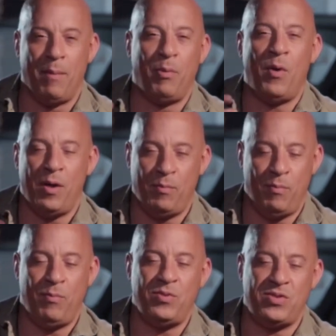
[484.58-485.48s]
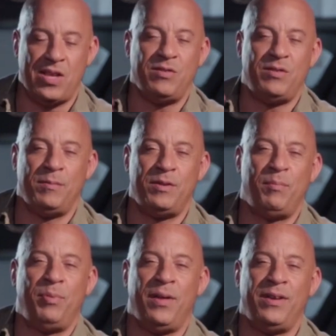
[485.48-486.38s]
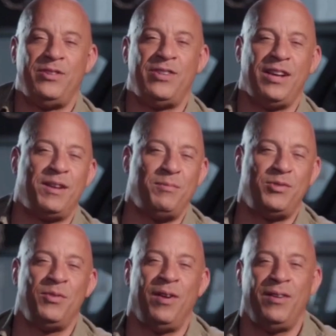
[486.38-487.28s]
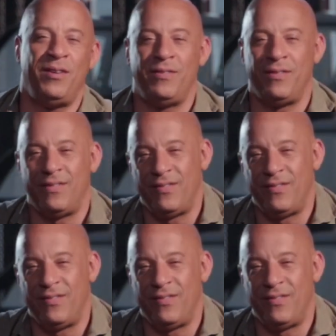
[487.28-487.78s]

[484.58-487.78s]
Pablo had sent him to play Jakob Toretto.